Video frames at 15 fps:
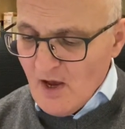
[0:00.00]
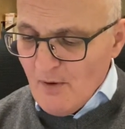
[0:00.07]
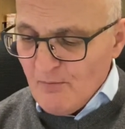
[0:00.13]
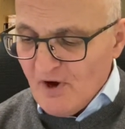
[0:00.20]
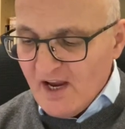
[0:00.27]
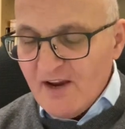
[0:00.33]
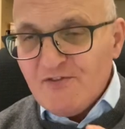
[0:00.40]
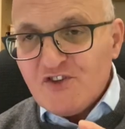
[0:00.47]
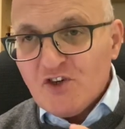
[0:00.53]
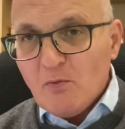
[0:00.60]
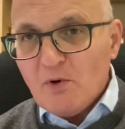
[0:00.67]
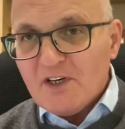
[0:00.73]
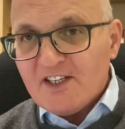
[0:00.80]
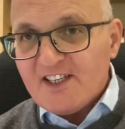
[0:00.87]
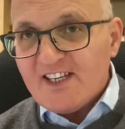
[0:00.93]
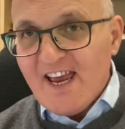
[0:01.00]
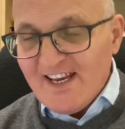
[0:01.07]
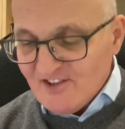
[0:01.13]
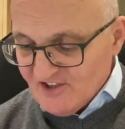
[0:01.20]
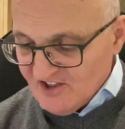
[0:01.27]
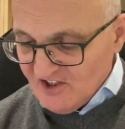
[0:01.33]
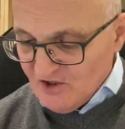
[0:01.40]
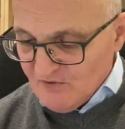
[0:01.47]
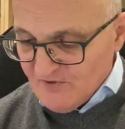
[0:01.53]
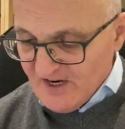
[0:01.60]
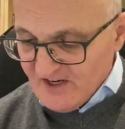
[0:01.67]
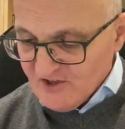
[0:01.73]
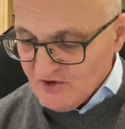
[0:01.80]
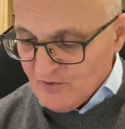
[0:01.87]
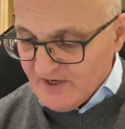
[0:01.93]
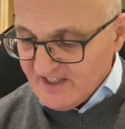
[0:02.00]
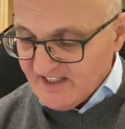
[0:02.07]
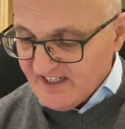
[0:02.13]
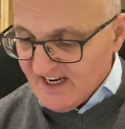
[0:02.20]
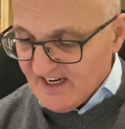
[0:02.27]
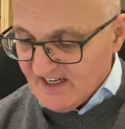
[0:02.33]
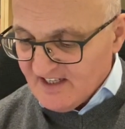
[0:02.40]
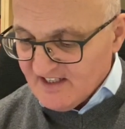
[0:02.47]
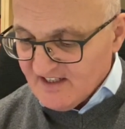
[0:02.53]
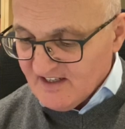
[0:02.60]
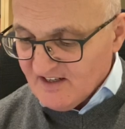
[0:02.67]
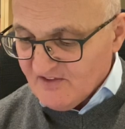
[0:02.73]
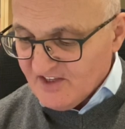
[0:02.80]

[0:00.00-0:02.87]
But if someone says to you, verse 28,